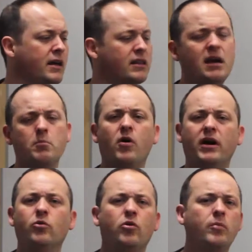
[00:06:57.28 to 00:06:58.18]
That might
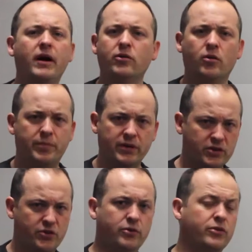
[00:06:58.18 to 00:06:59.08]
or might not be the
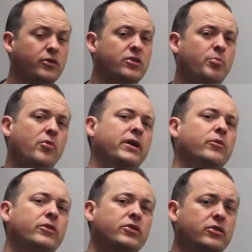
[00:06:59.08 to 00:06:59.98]
truth, not the point.
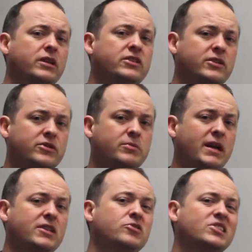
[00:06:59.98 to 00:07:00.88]
What you need to do as a
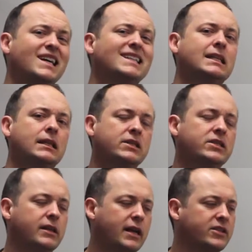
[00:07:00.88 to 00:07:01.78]
manager is start to listen
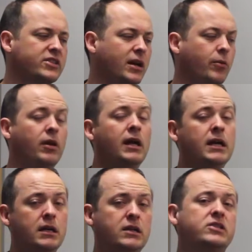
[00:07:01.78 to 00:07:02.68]
to that and say, well,
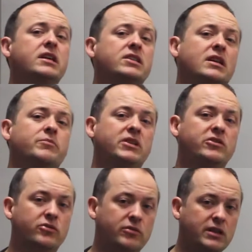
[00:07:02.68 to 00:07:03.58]
is there something
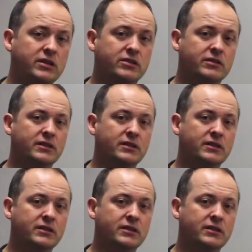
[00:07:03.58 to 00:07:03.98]
to this?